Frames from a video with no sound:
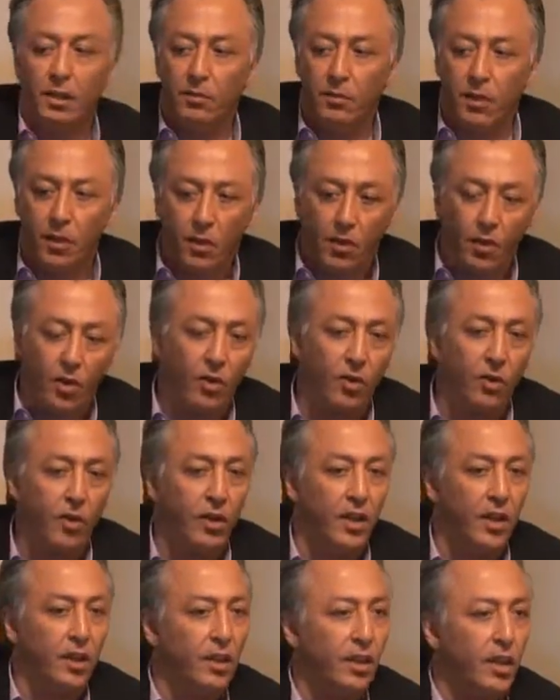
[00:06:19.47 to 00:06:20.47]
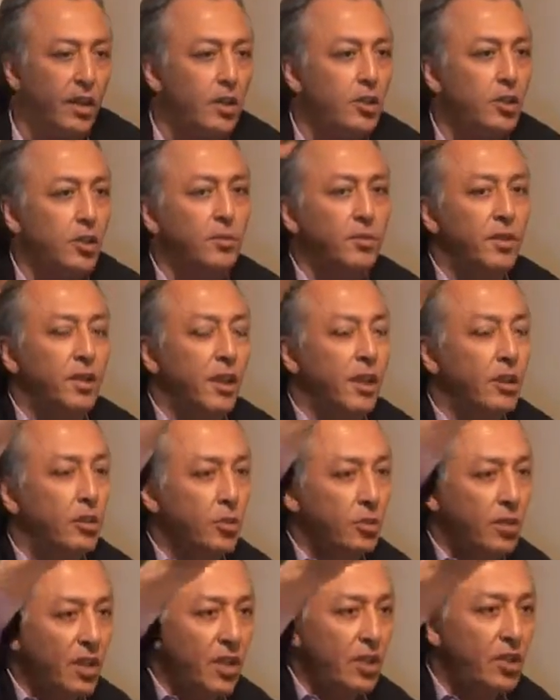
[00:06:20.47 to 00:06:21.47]
in Morocco, in Egypt, in
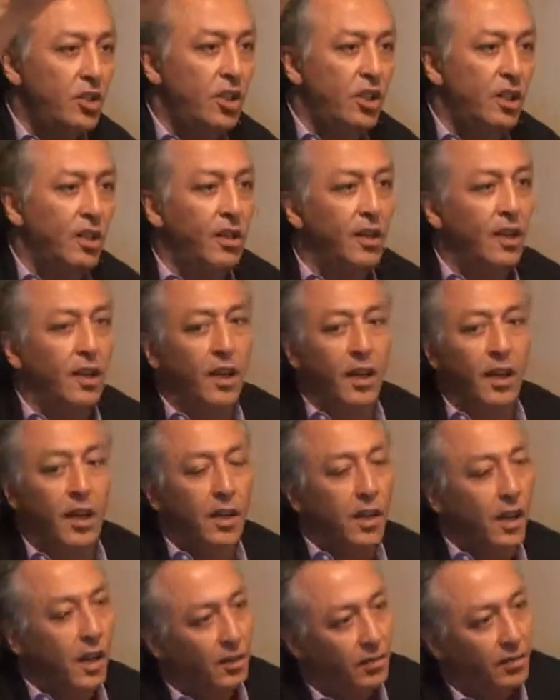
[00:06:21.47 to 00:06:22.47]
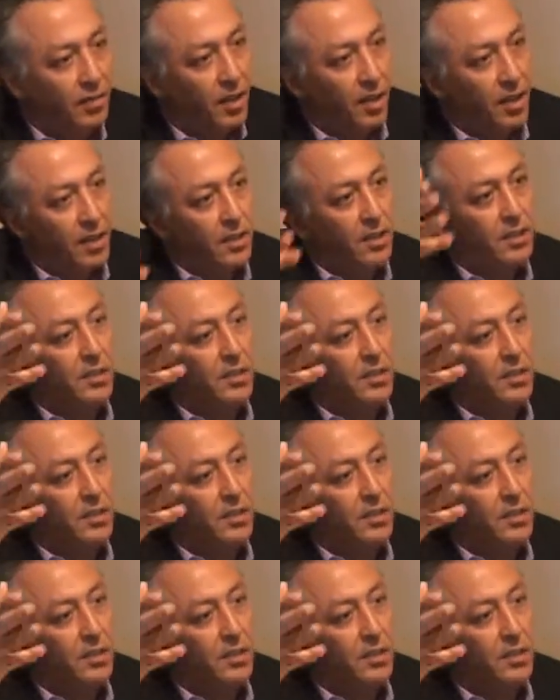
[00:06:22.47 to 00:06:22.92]
Indonesia, in Africa.